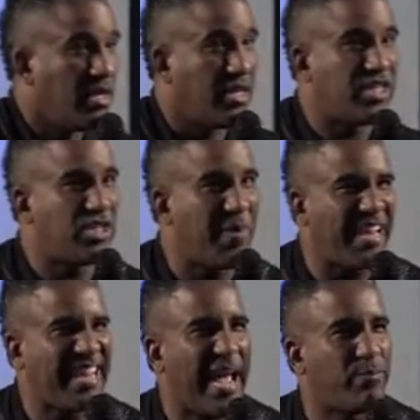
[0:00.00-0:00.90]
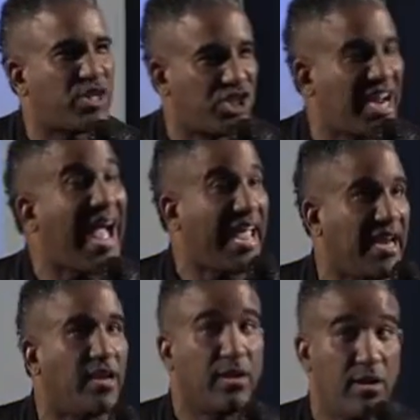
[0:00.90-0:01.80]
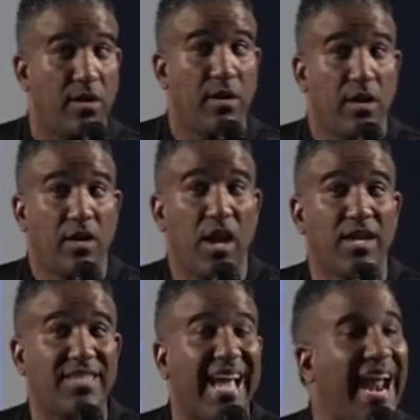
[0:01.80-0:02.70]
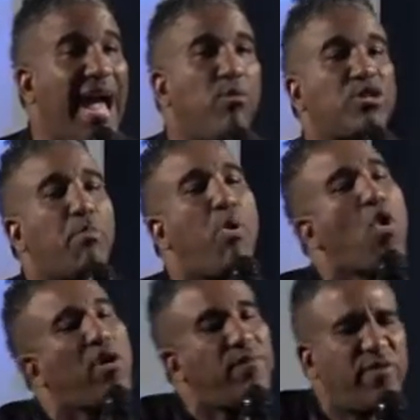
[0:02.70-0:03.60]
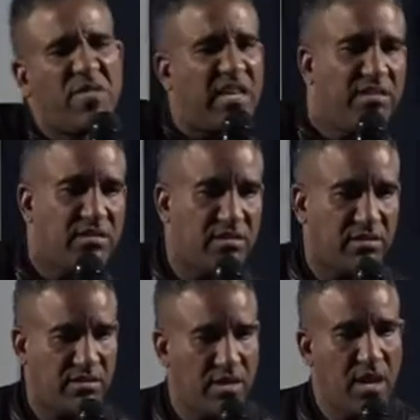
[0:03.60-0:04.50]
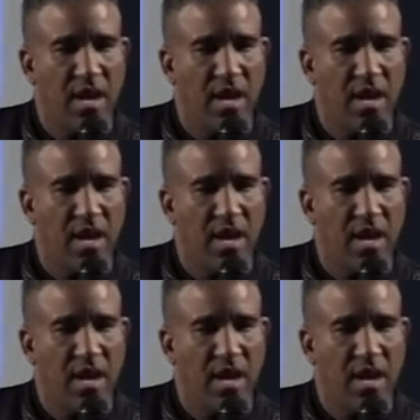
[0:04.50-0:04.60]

This is my time to shine. You understand? I was born for this.